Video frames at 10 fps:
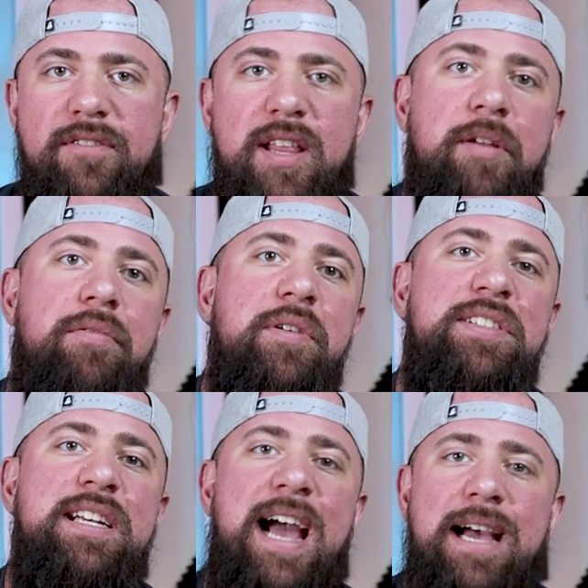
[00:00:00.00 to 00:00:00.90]
for them, and we've
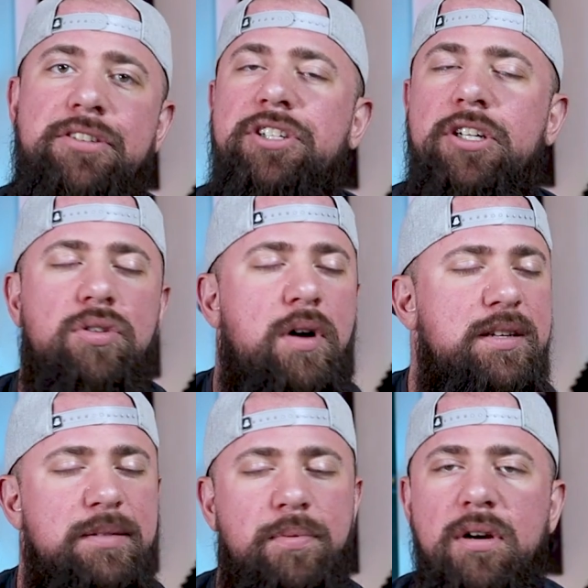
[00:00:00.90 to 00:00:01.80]
seen Actogen
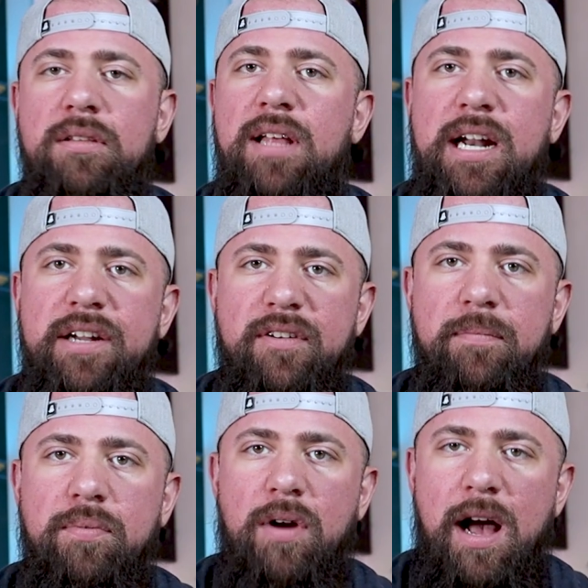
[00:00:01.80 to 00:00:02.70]
across the board in a lot of
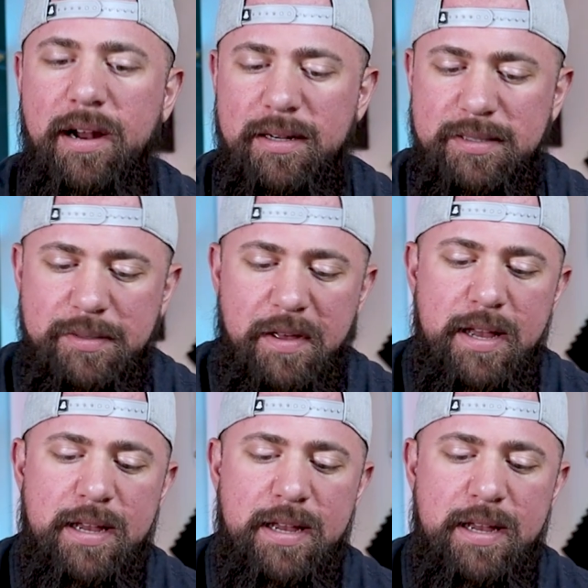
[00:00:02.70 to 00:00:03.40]
different products.